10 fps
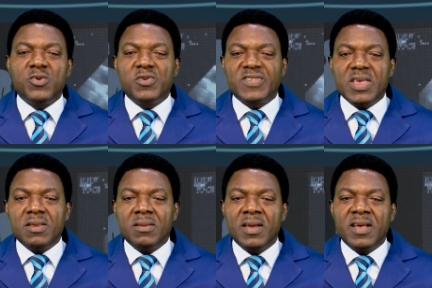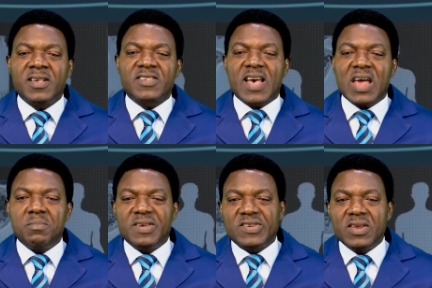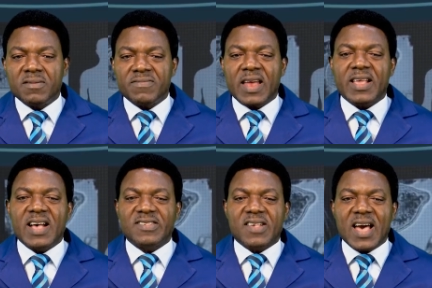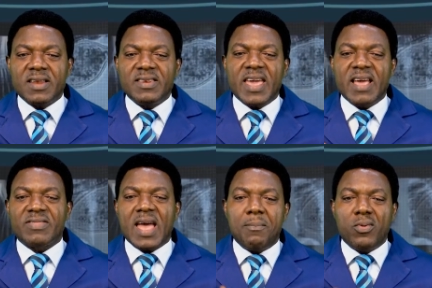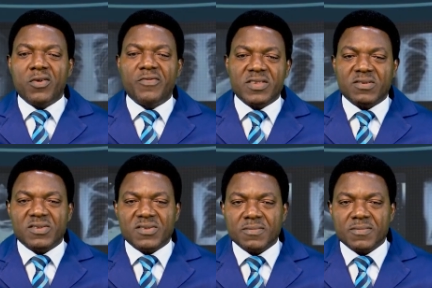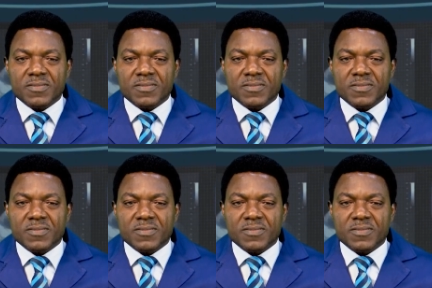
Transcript: using scan machine that can scan the entire blood vessels.